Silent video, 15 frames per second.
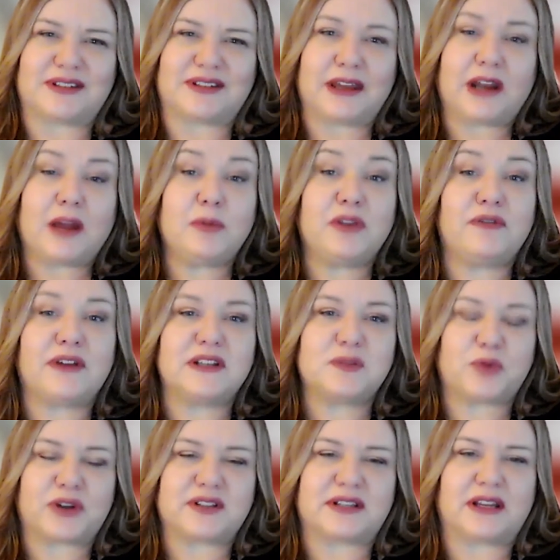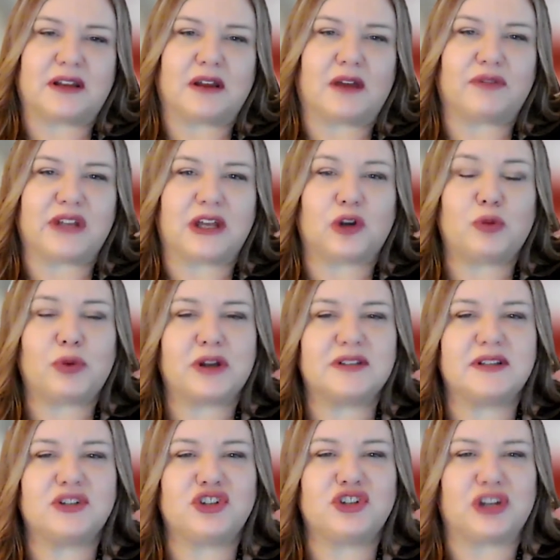and I'm the Vice President of the
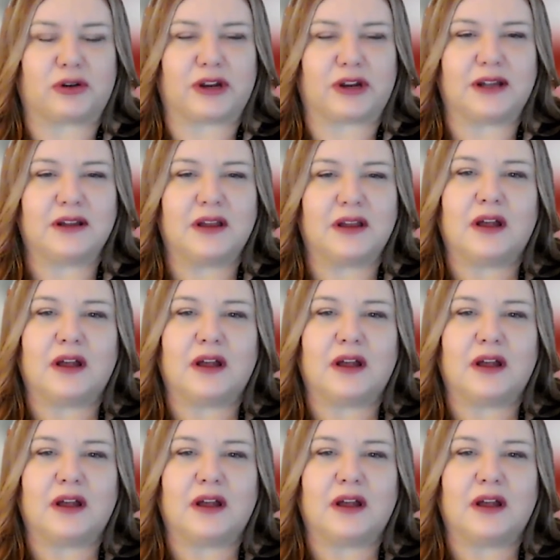Enterprise Engineering,